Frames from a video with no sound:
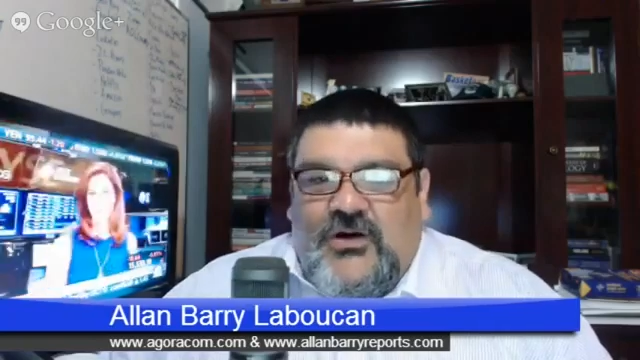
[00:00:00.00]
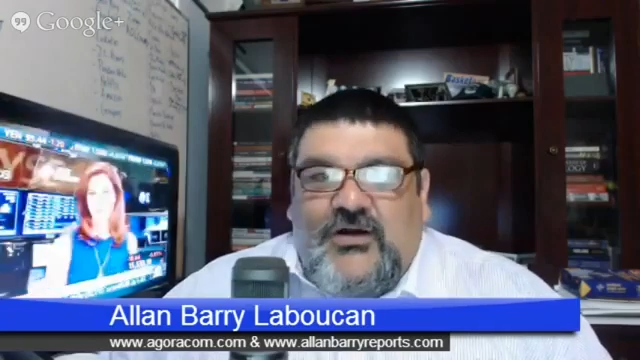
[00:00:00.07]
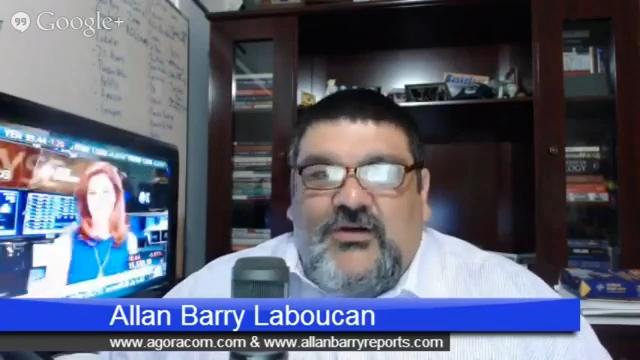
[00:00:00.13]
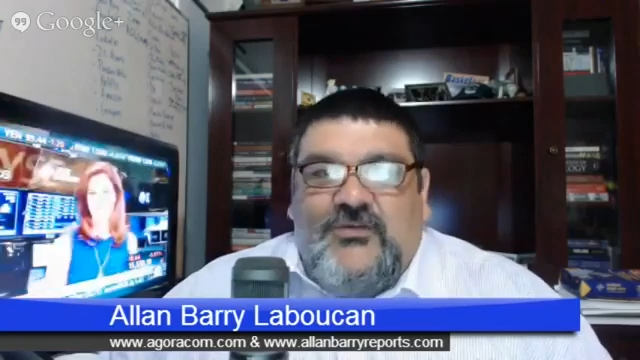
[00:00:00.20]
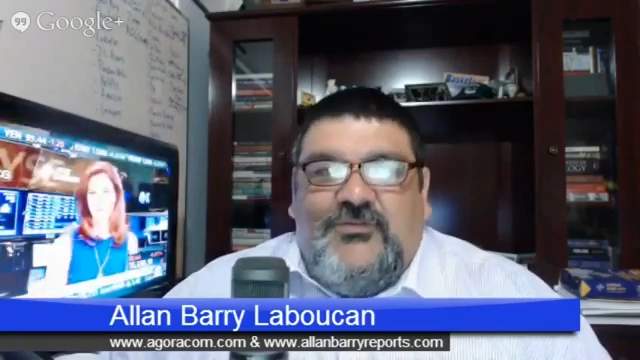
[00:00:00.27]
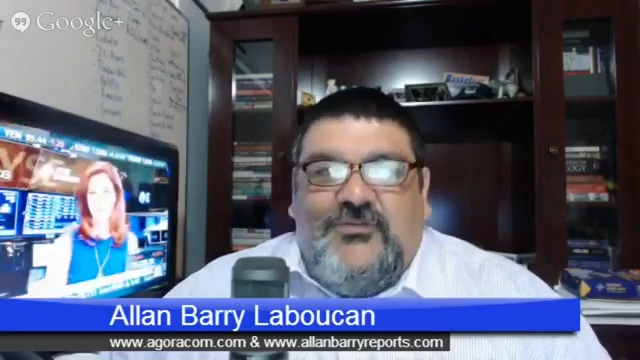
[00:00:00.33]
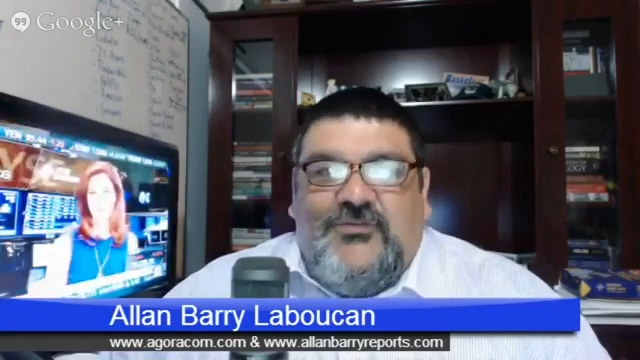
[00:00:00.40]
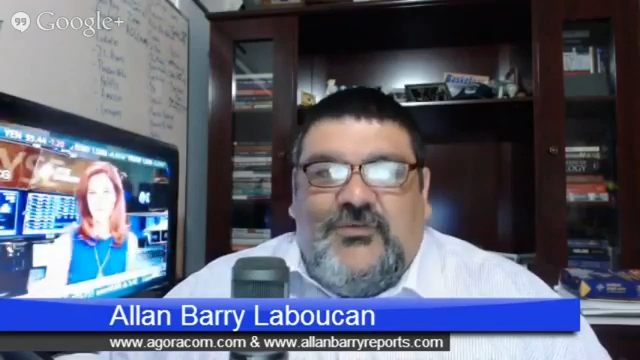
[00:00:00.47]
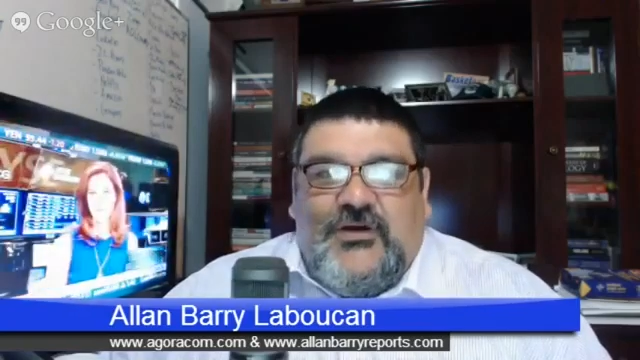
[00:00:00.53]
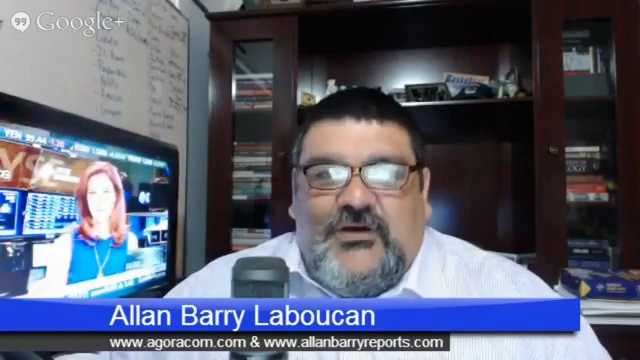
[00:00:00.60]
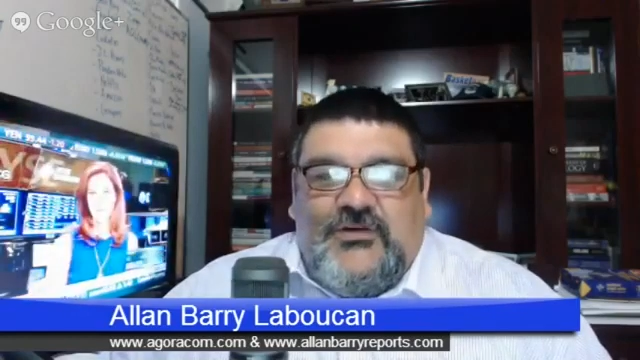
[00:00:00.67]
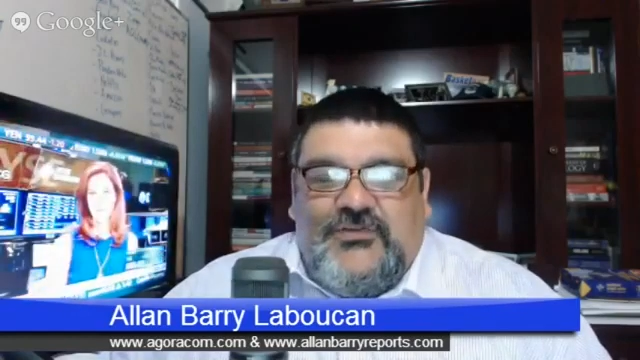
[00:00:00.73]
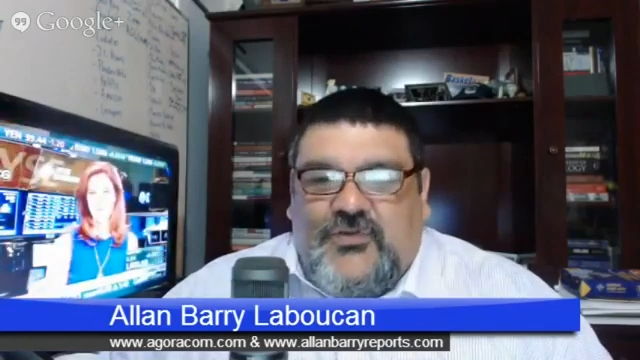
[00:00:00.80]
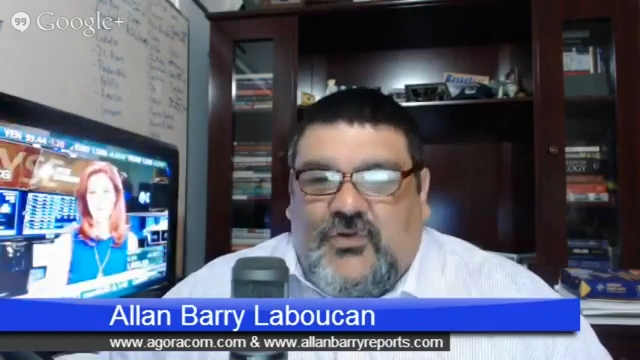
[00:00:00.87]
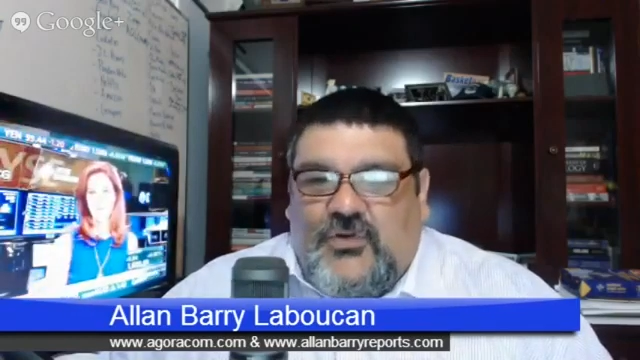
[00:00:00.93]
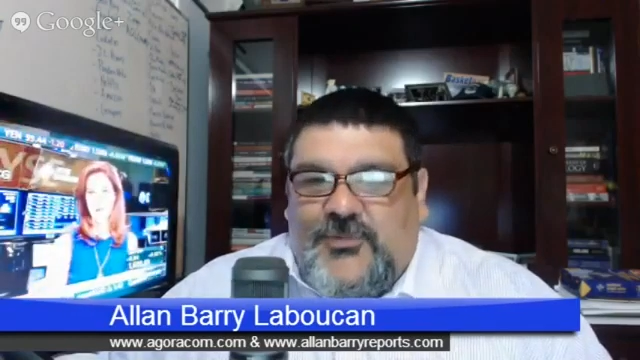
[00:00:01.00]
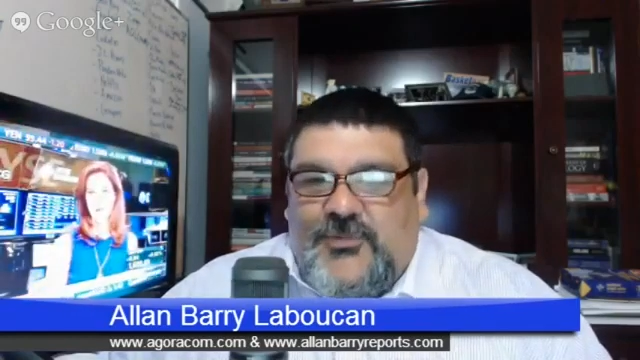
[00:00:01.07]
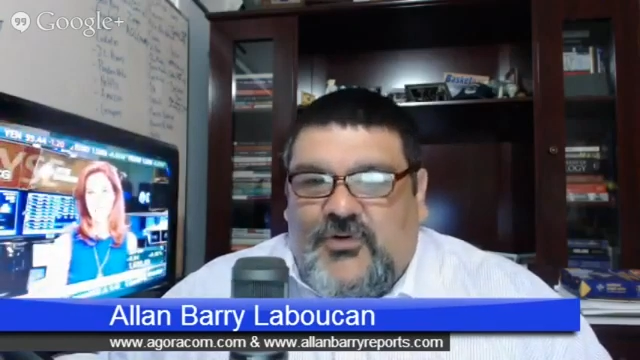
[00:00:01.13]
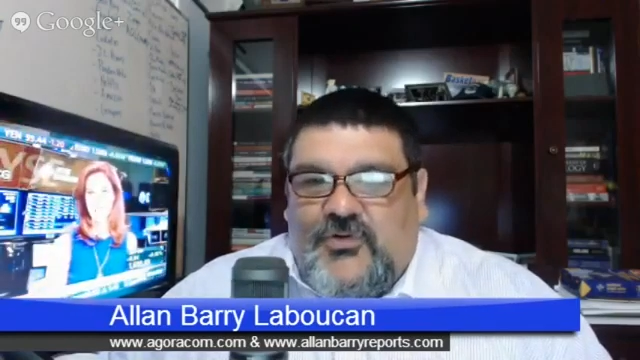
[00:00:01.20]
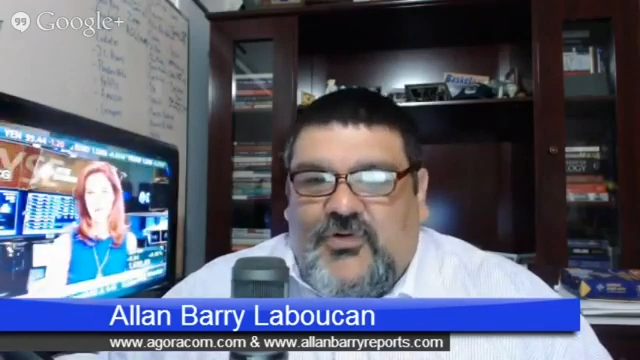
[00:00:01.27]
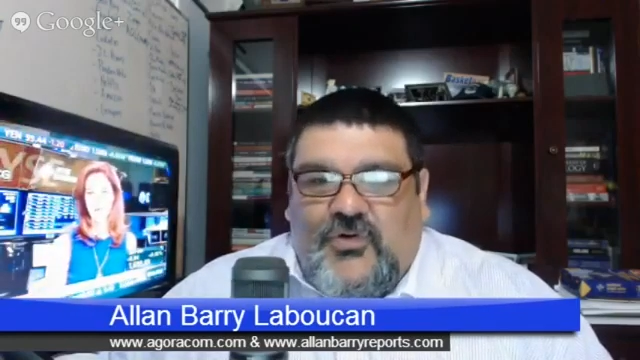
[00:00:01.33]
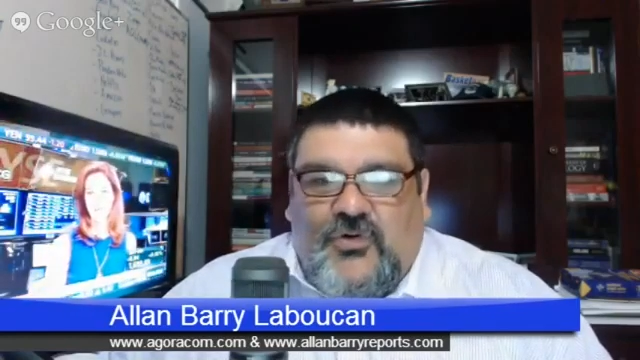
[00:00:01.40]
of
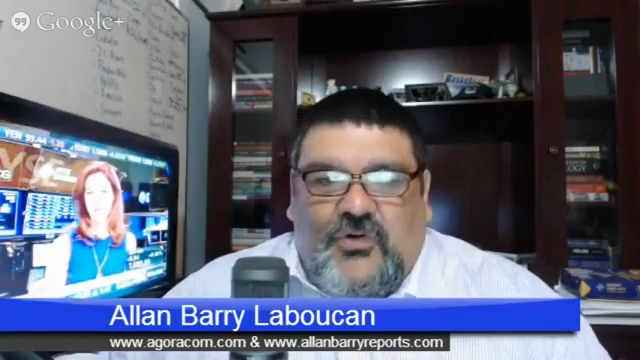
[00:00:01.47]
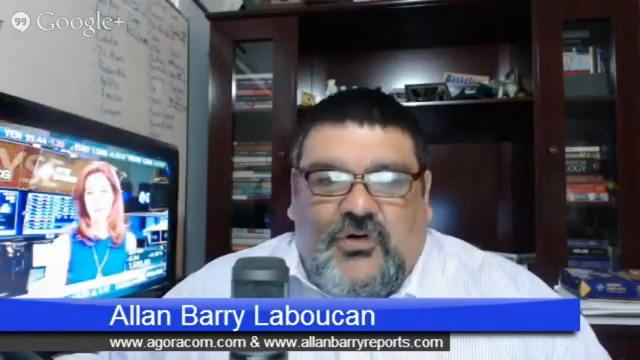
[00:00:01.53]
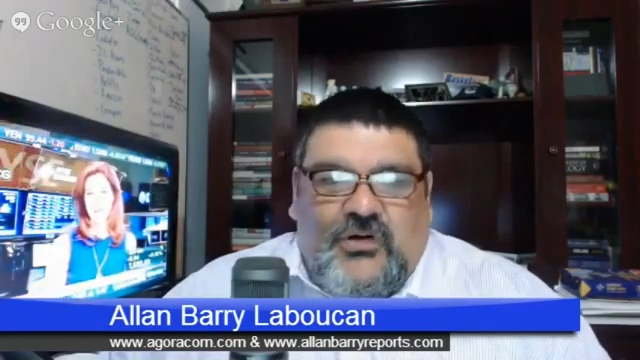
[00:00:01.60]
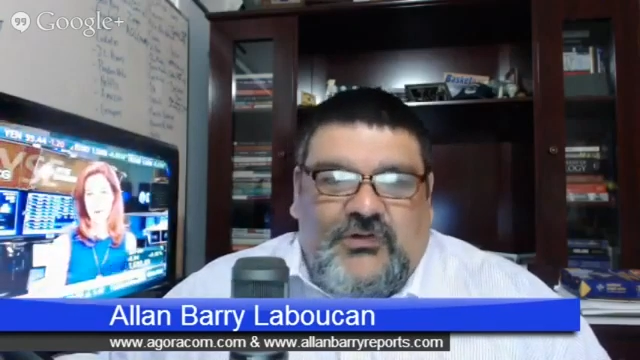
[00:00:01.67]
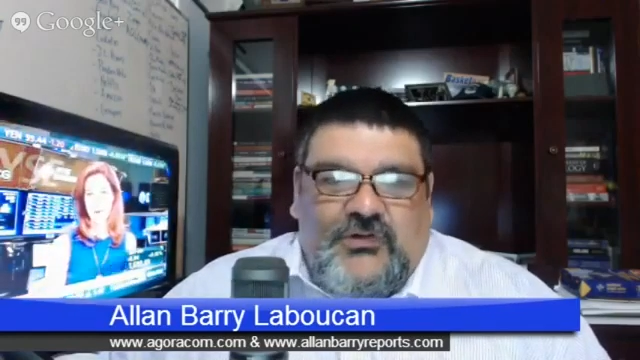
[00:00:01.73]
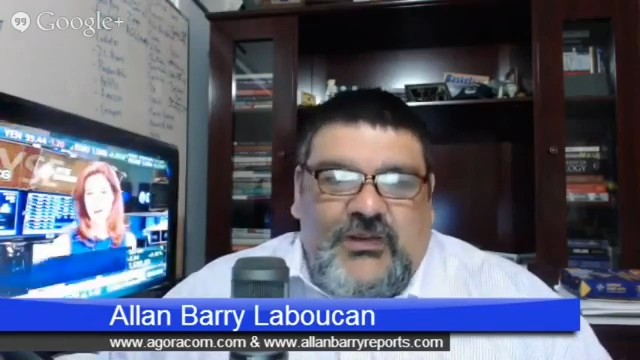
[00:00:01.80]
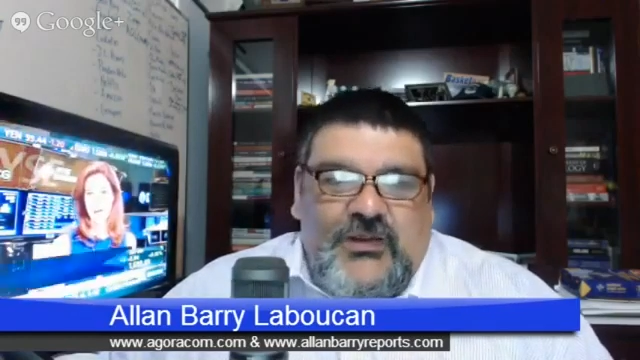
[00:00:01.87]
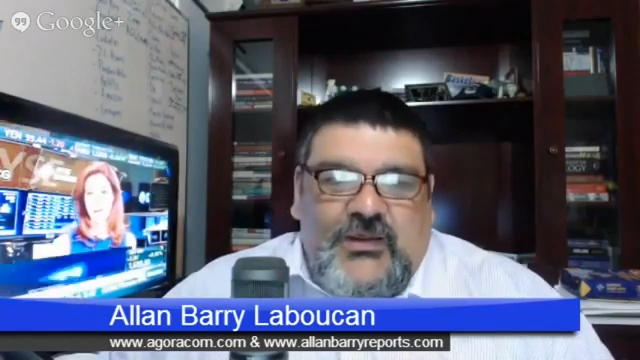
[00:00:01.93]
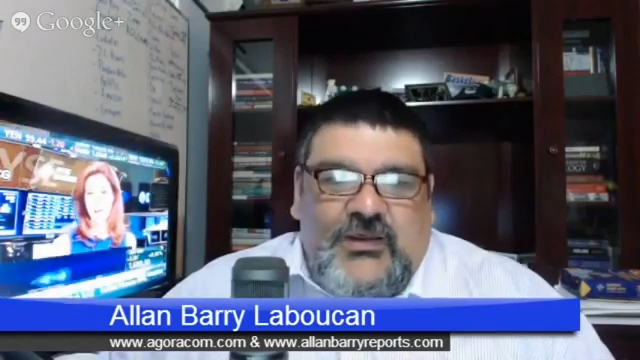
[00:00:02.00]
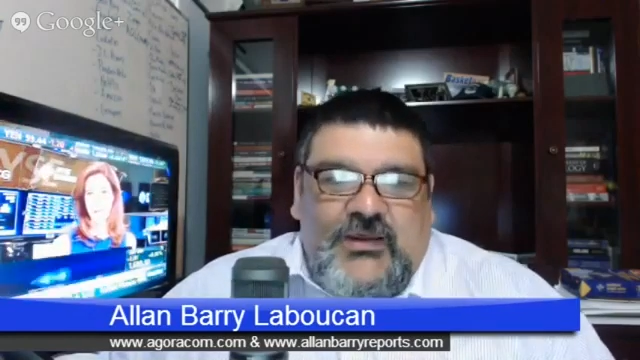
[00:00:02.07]
Scorpio Gold,